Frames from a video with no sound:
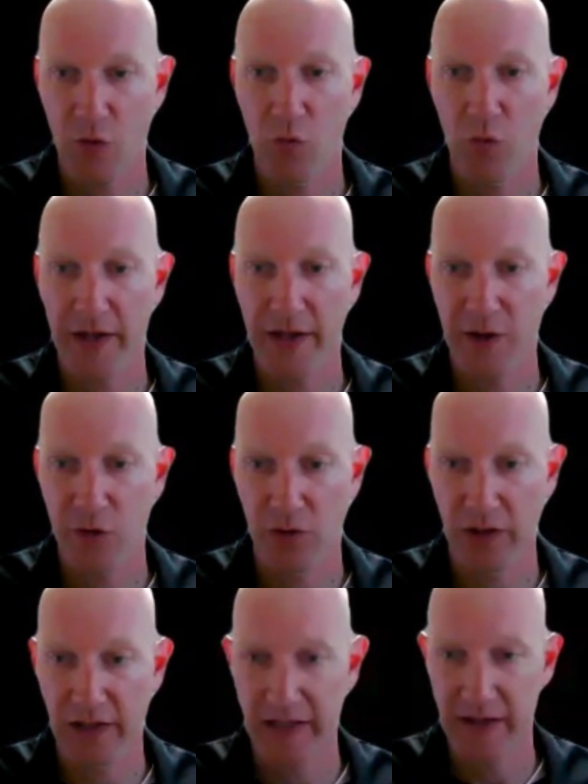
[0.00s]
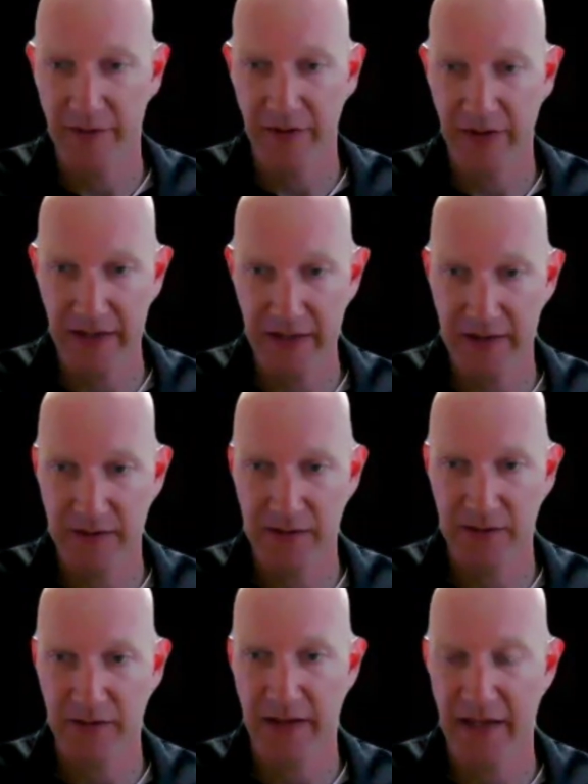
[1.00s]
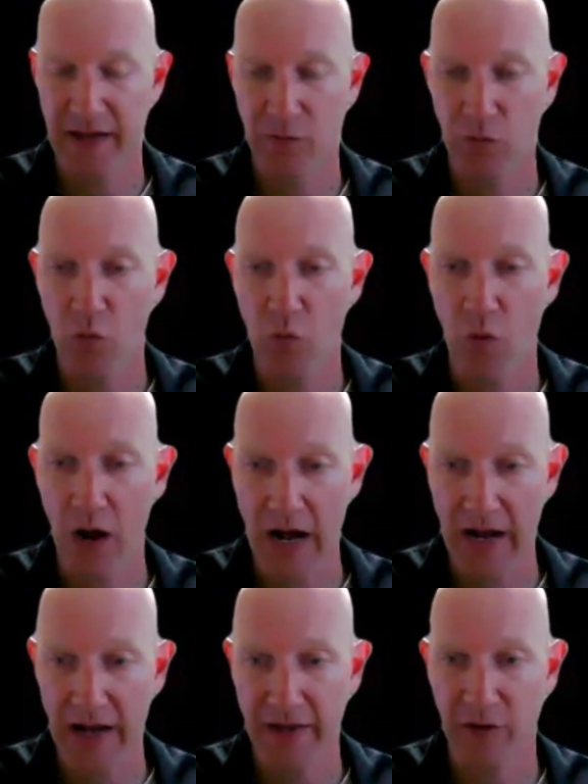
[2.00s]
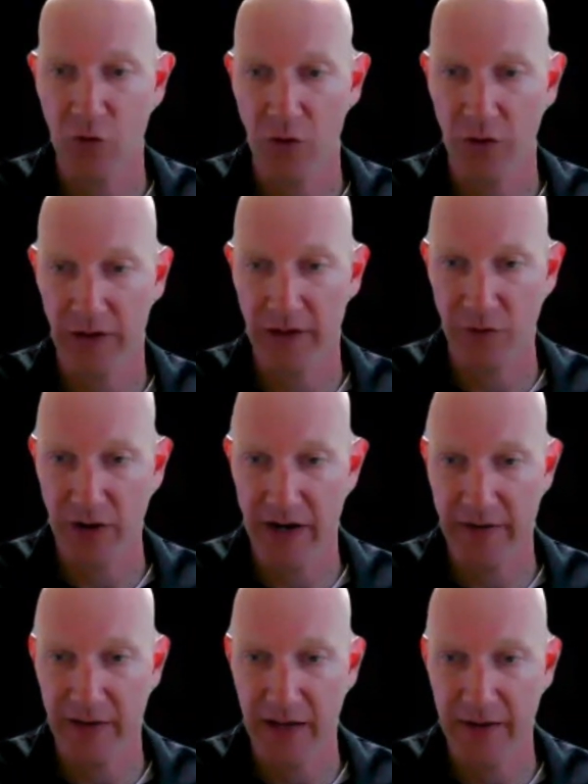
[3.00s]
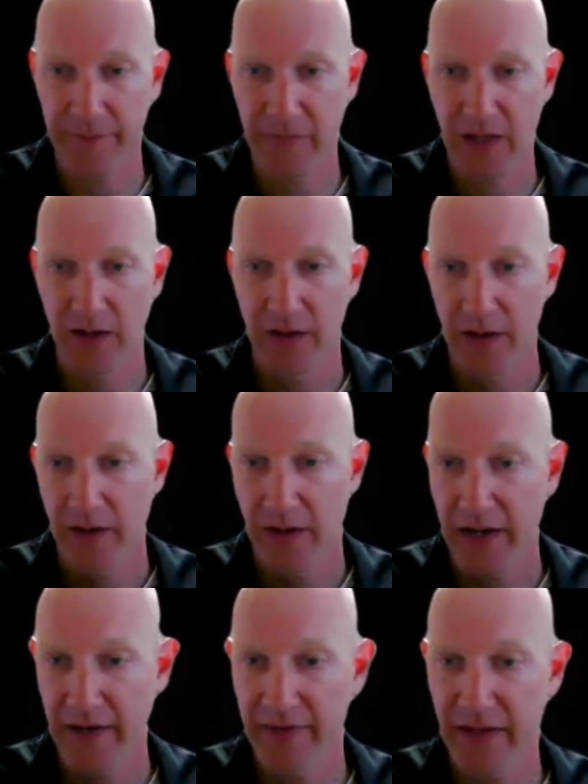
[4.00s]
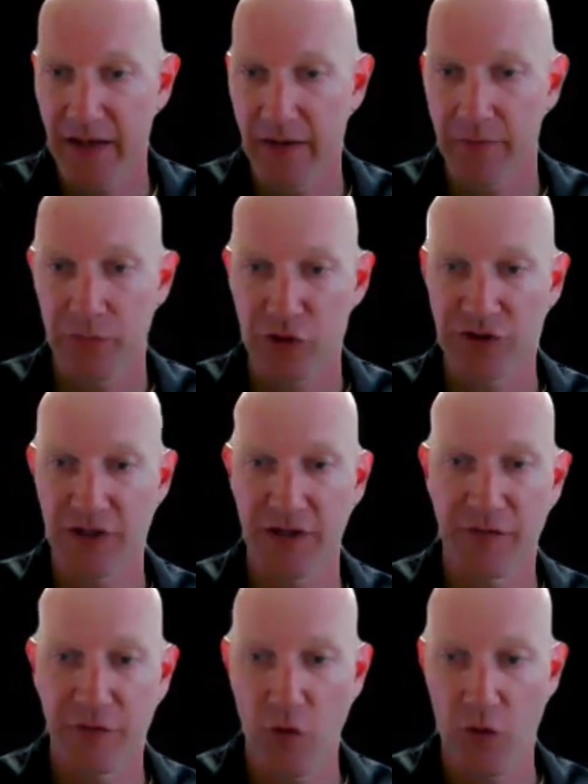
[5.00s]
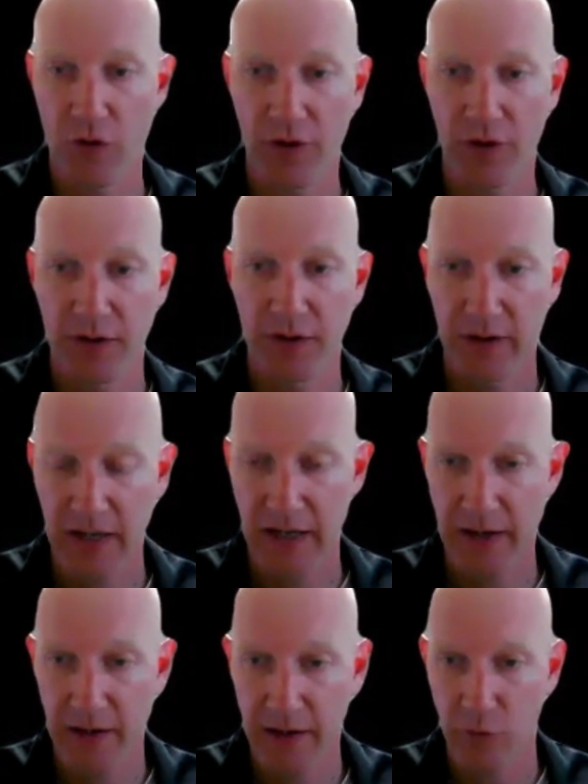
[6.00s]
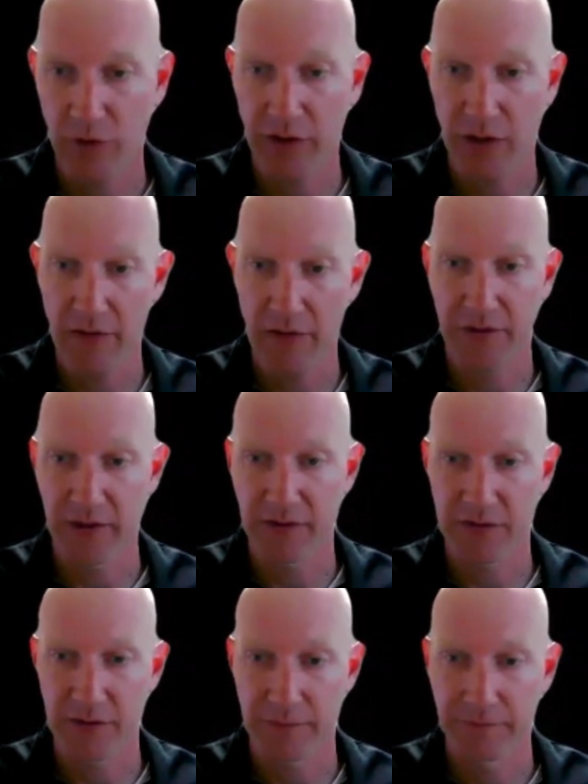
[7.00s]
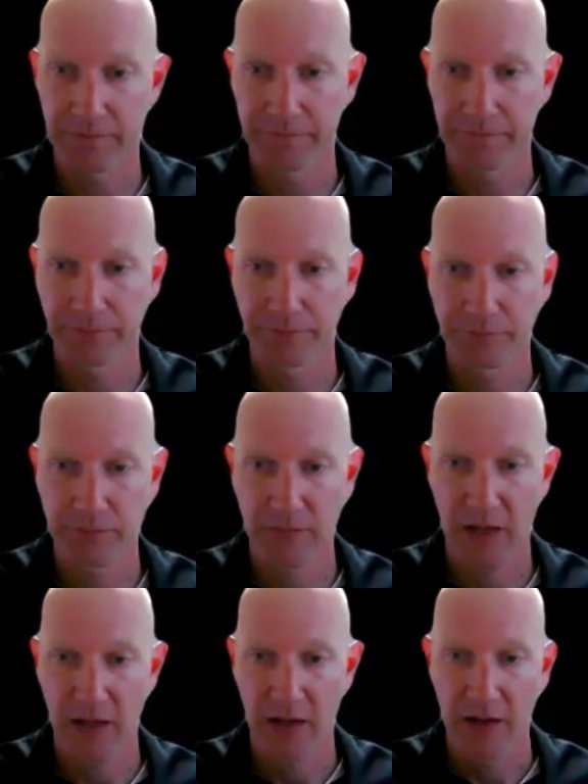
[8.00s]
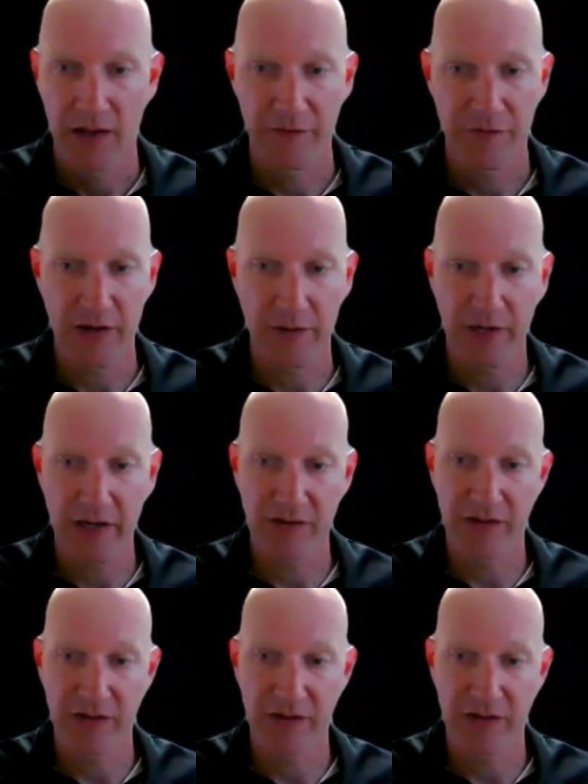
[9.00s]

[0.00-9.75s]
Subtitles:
what your relief is and why the court can grant that, and then proceed forward with confidence. If anybody